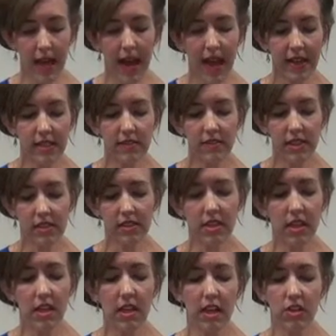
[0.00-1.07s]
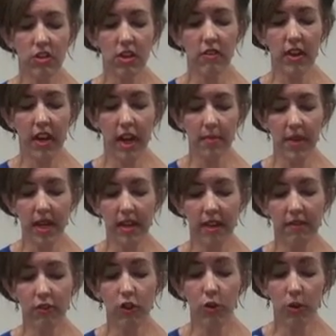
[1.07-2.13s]
as fits the occasion, that it may
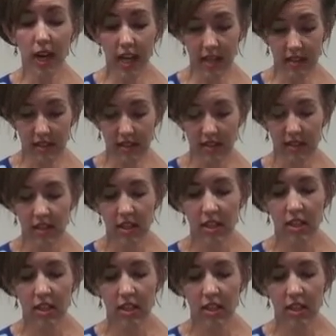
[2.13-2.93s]
give grace